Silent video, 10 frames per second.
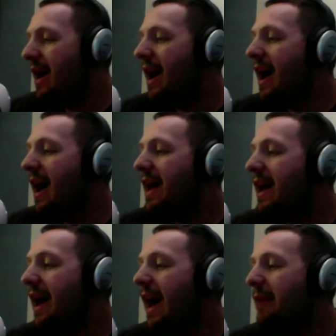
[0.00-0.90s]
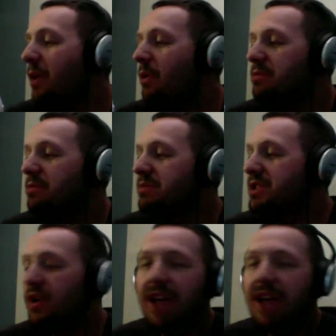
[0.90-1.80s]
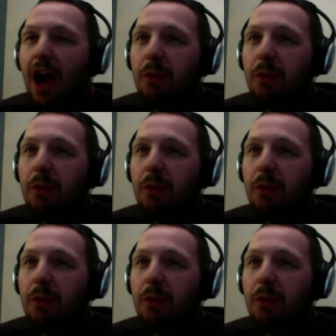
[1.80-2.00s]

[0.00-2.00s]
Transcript: I won't turn down